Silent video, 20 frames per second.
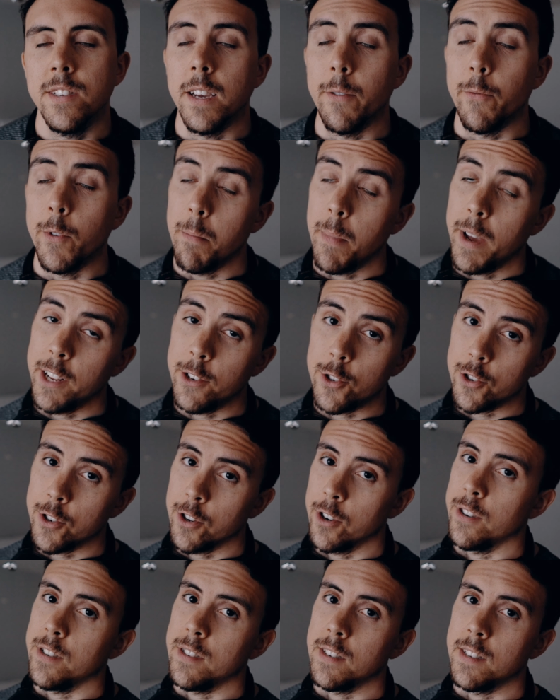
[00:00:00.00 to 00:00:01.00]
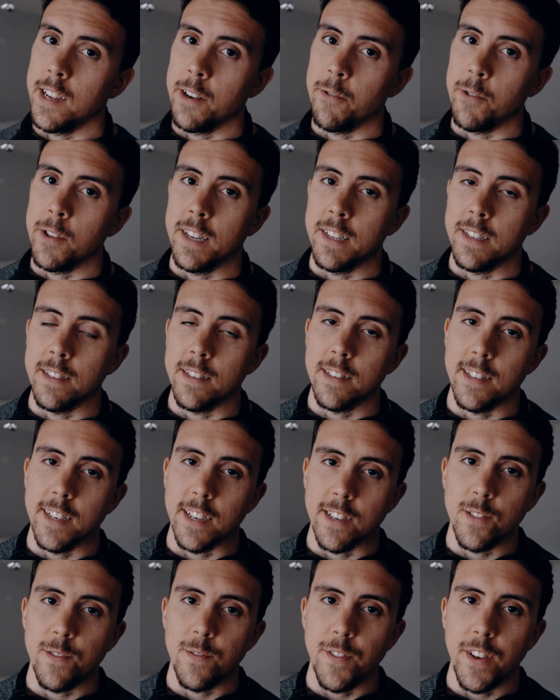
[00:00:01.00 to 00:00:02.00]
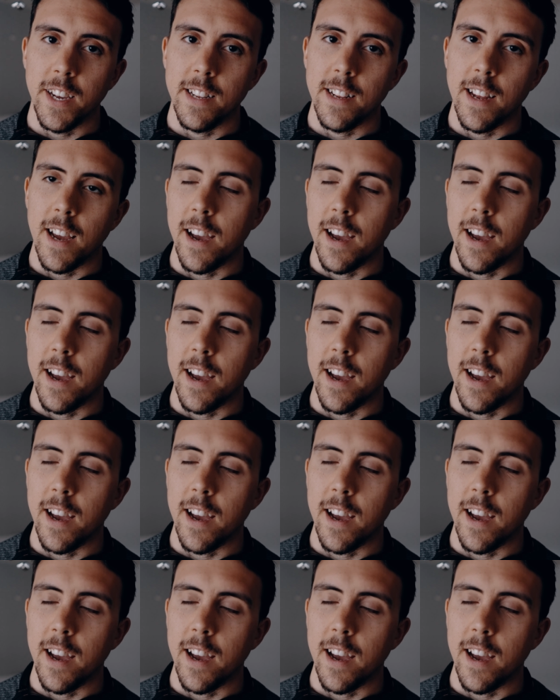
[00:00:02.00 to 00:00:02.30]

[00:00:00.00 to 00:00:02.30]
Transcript: and we made sure to stay within 6 feet,